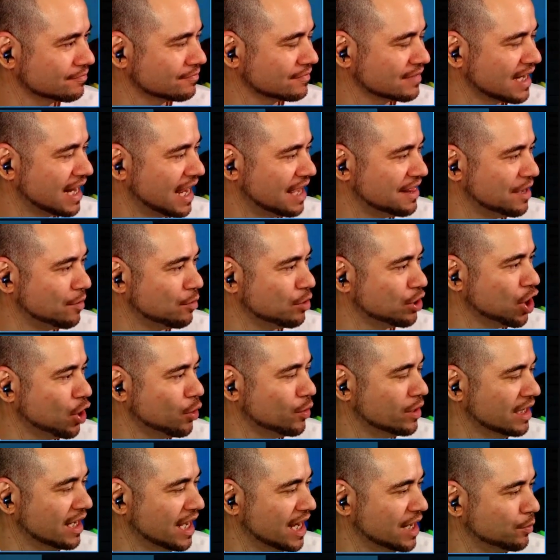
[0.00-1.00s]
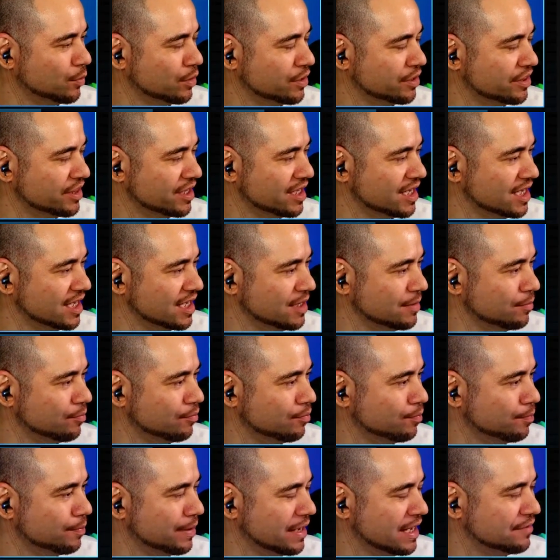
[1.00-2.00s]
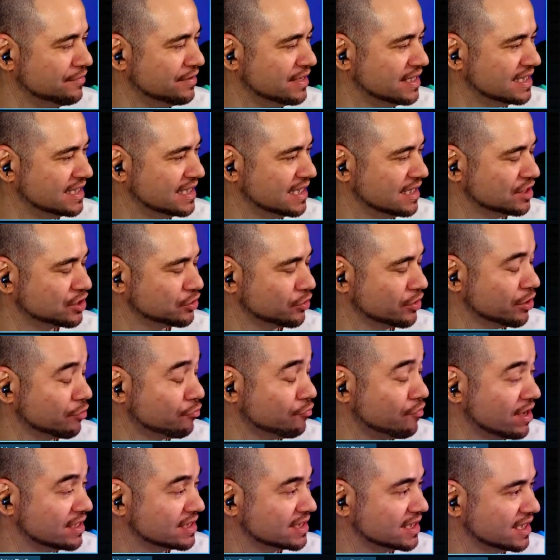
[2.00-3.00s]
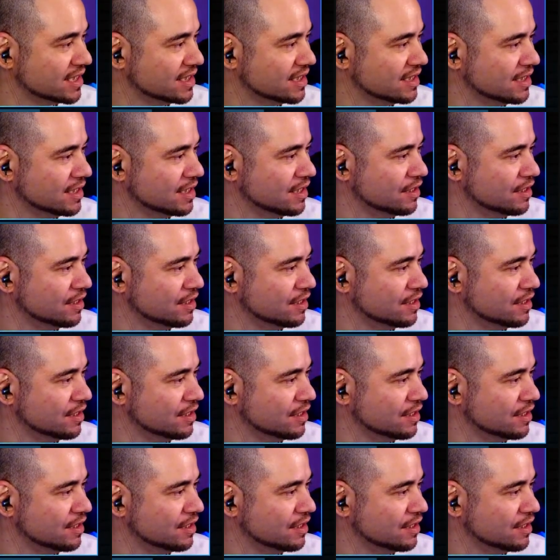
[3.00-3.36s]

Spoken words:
And that will go in line with the the resin